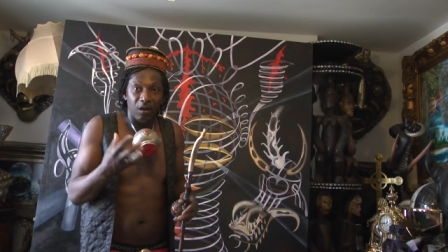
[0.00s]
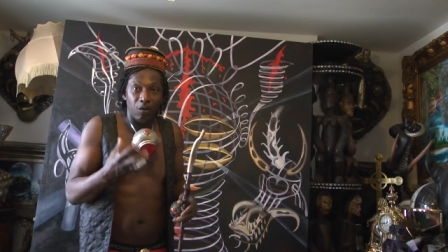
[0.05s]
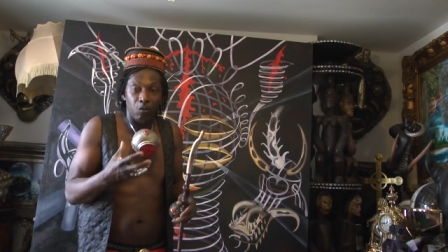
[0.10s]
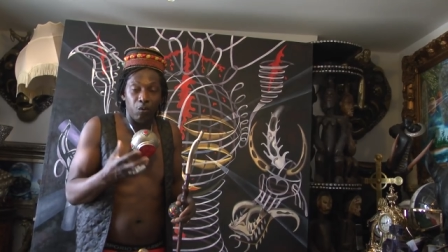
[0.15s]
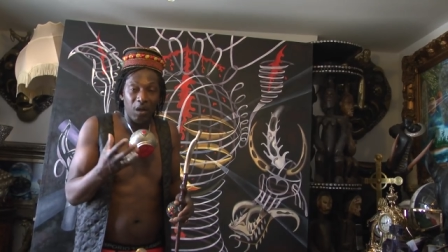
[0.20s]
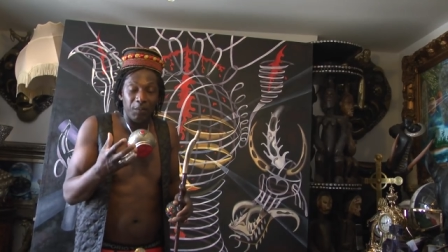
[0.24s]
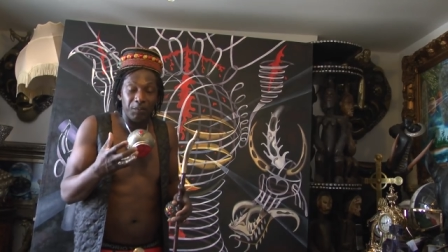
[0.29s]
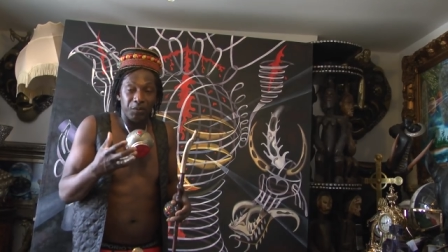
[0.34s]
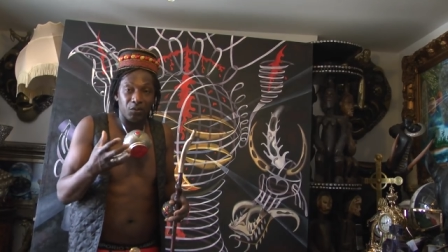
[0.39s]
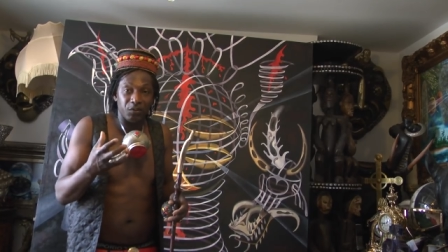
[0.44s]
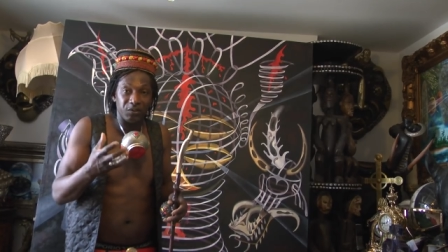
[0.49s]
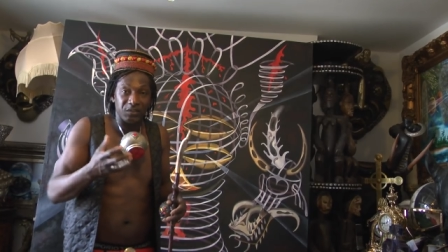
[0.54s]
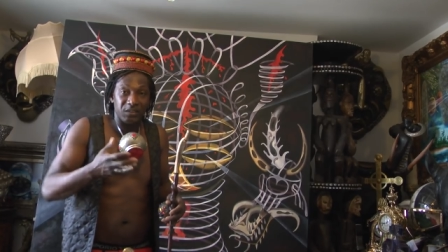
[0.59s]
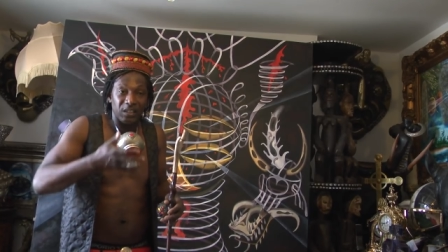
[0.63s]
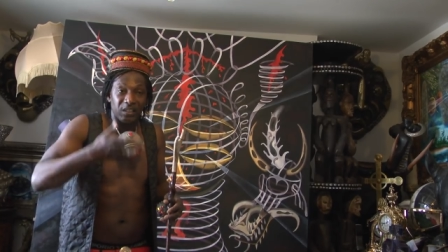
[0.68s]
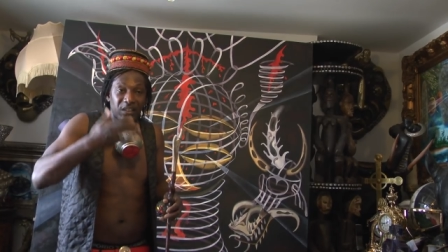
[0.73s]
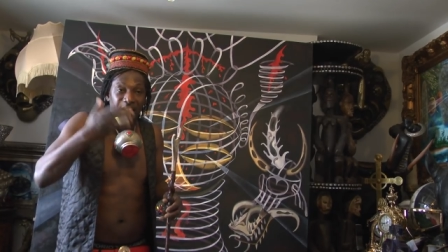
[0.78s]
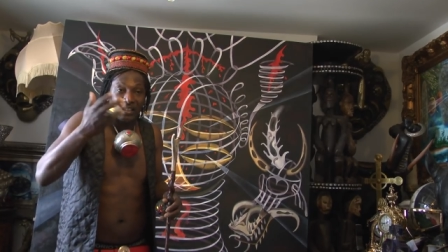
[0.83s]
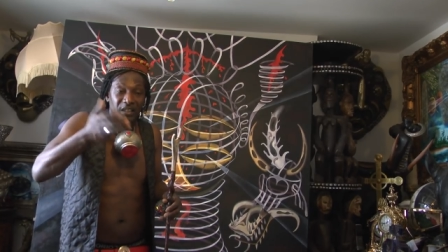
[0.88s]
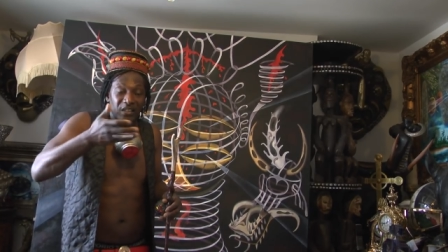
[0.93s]
Why? Because
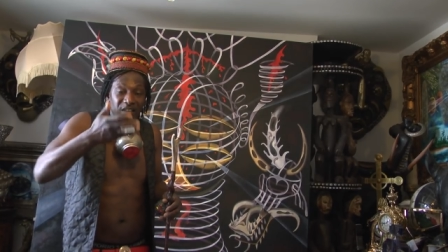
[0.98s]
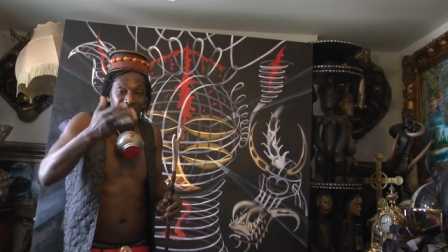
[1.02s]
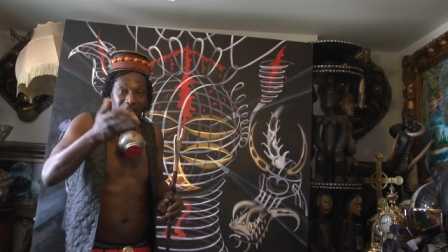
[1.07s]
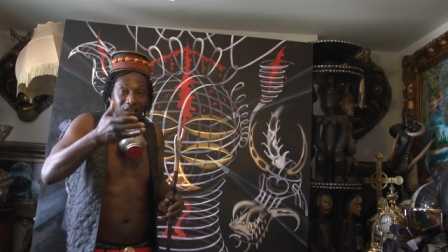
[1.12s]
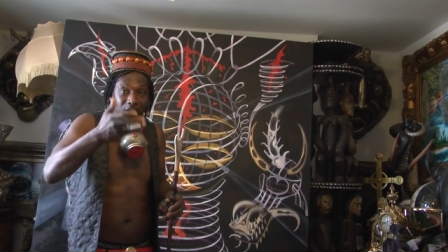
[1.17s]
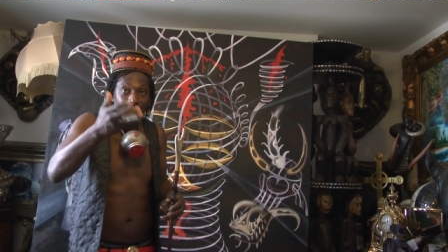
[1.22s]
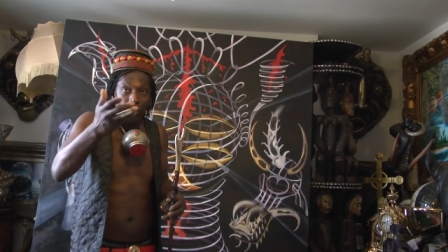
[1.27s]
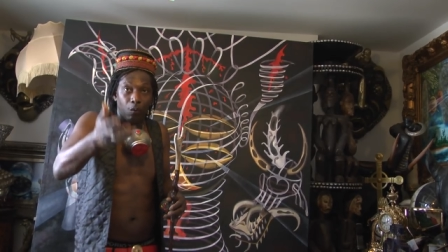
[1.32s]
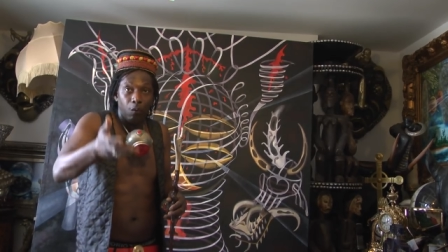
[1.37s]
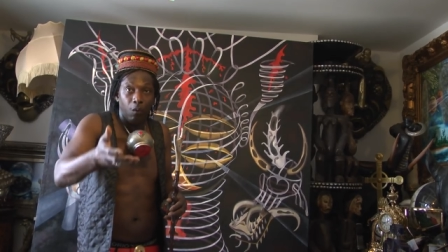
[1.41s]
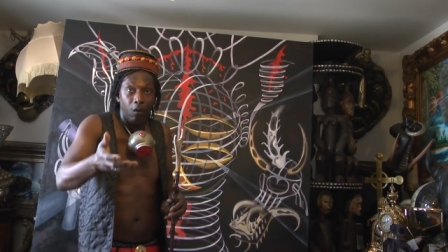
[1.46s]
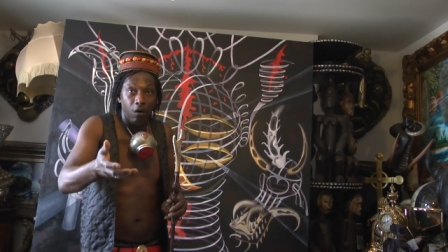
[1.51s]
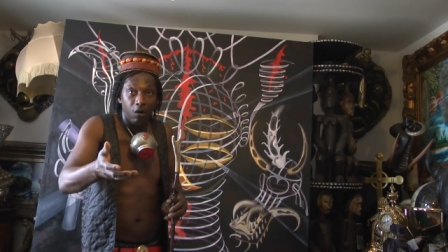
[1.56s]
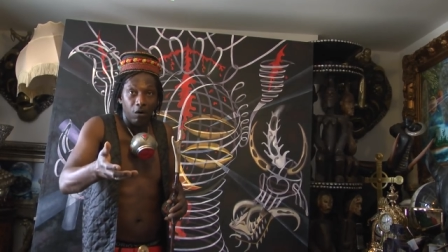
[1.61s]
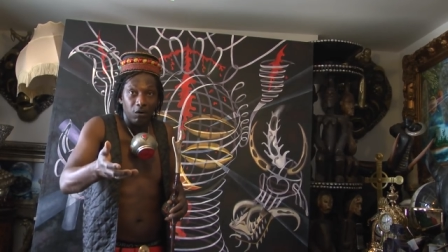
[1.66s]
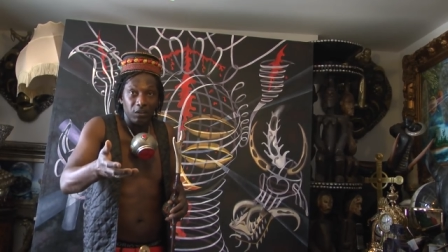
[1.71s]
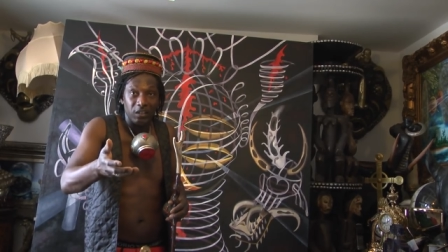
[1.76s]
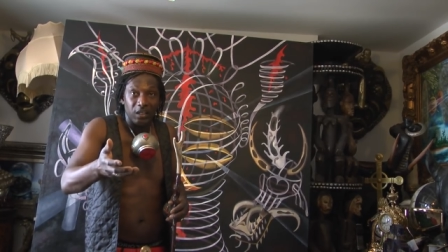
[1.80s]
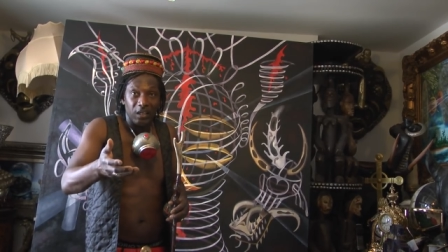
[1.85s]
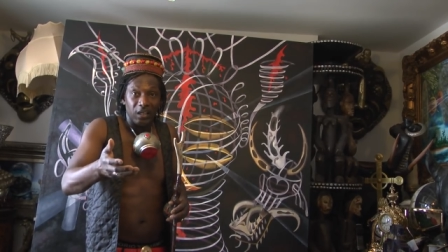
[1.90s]
they created a
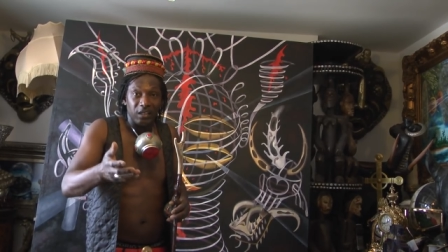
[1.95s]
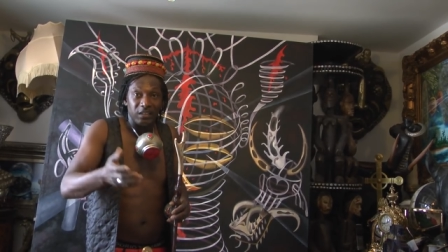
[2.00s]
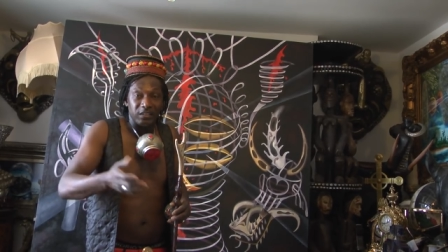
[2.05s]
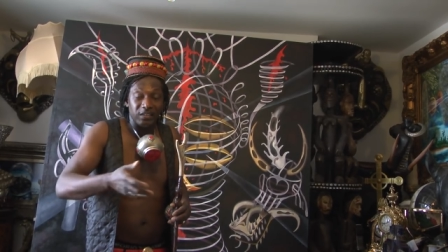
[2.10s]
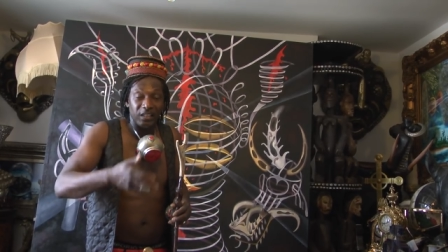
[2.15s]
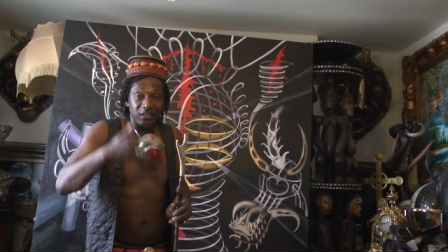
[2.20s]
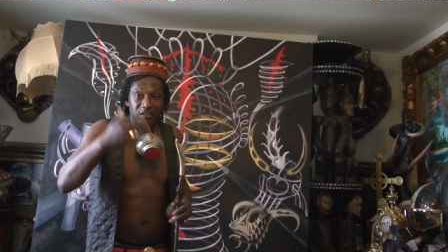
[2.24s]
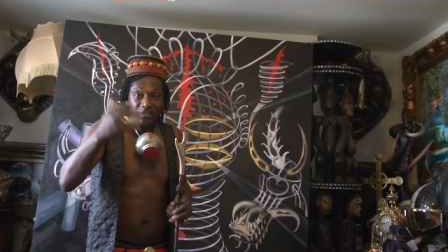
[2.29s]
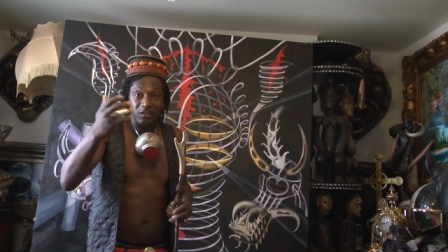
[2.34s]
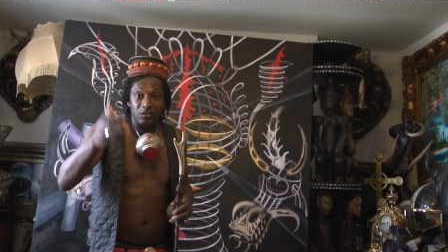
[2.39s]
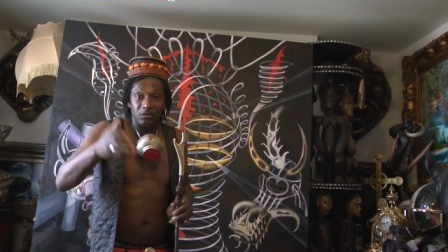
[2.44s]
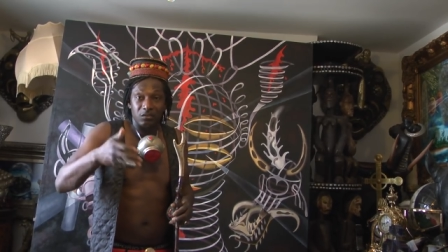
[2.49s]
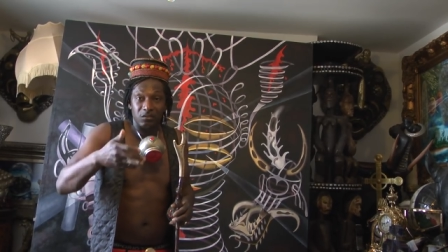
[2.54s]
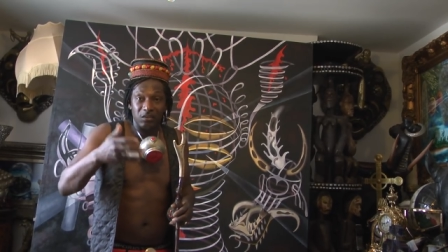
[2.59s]
word that,